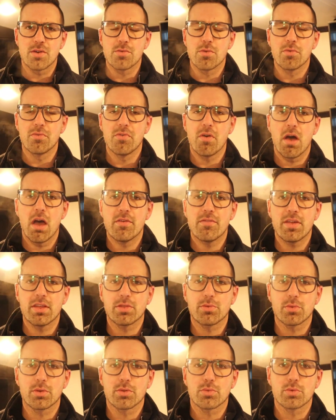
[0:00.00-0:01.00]

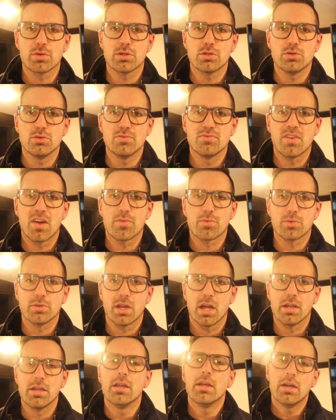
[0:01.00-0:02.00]

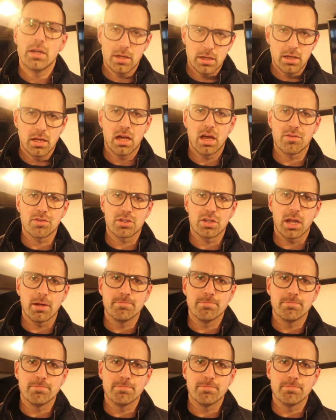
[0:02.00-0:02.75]
705-833-2539 have a good